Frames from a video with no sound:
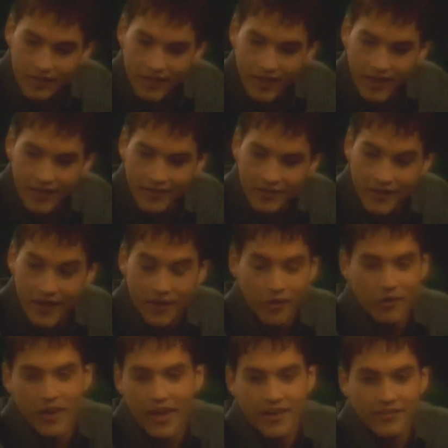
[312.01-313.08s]
I
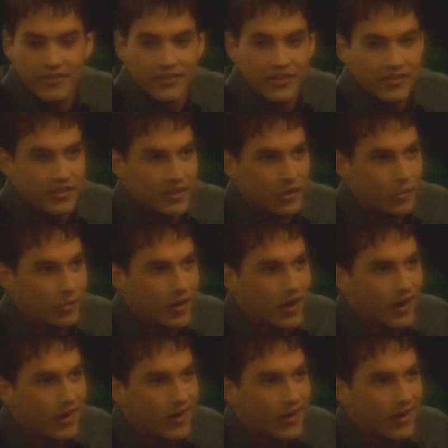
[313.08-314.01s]
don't have a sense of humor.